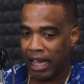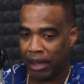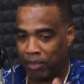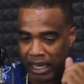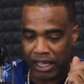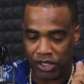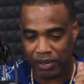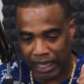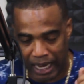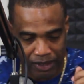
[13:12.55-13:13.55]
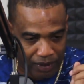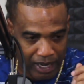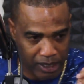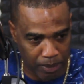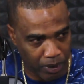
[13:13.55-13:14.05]
And my issue with that is
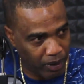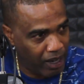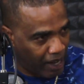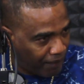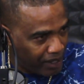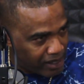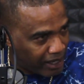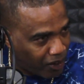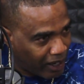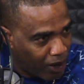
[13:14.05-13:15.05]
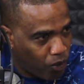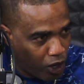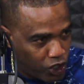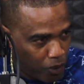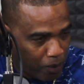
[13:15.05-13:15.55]
very simple. If I sit down and I
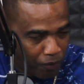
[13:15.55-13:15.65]
watch you